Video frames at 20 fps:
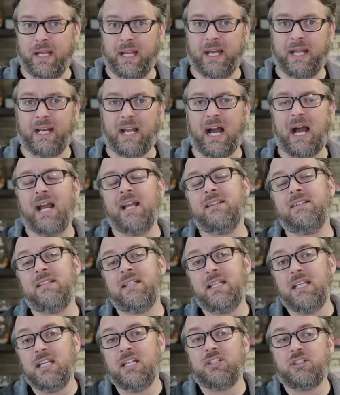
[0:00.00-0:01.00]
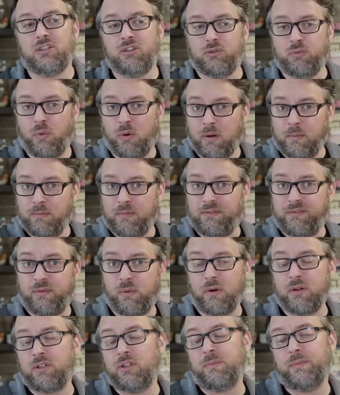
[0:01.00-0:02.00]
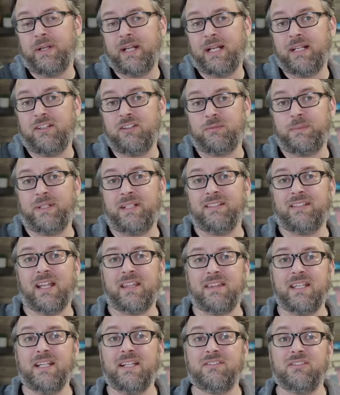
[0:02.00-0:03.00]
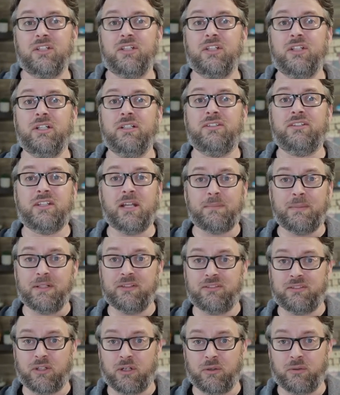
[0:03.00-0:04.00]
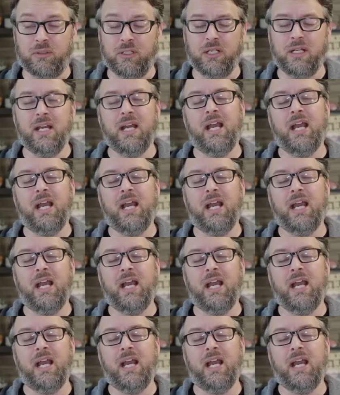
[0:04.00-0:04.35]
And I teach Swarm before Kubernetes because I think it's a good stepping stone